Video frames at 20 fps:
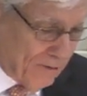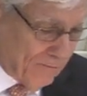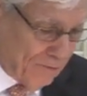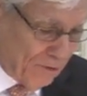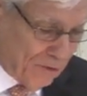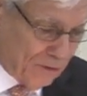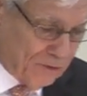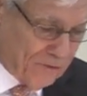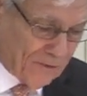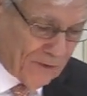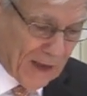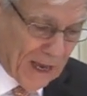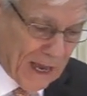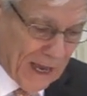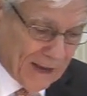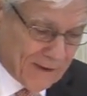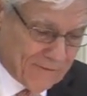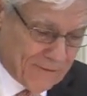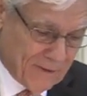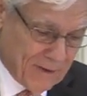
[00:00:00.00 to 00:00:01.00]
in verse
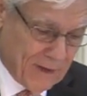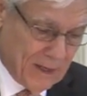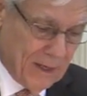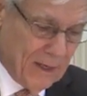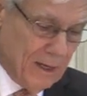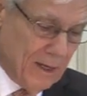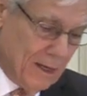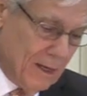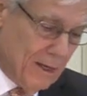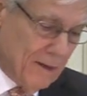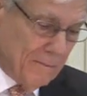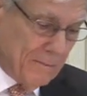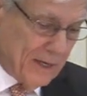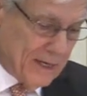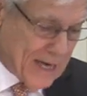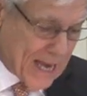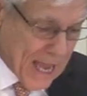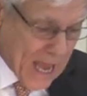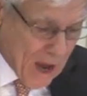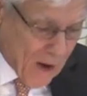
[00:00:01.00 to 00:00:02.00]
5. But
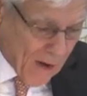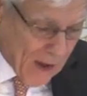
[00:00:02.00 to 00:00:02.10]
now